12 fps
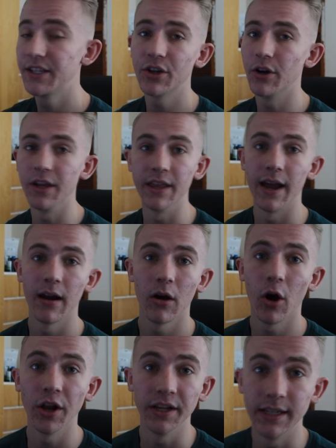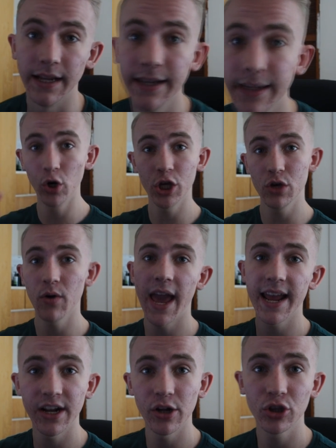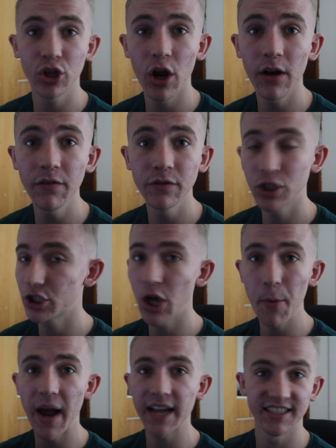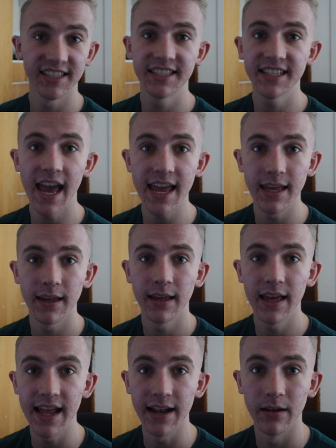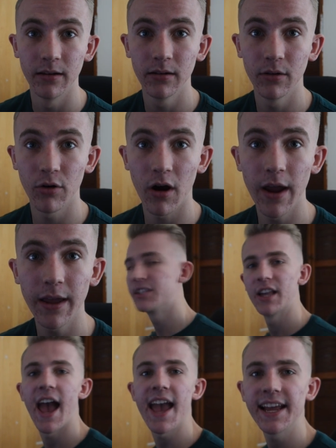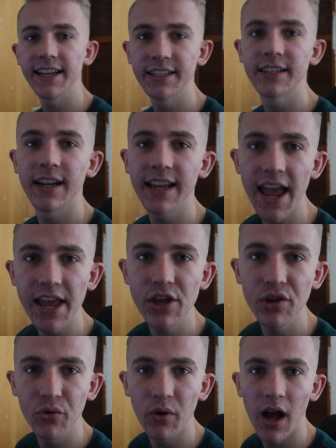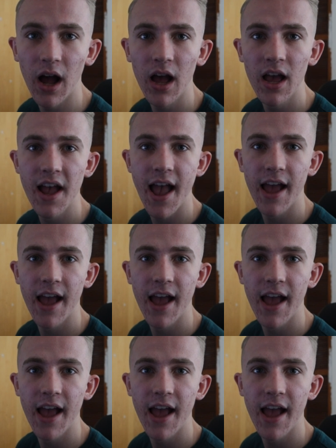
He's got you there, honestly. All of you hating on Durv, just go back to in, alright? Because hating is going to get you uh,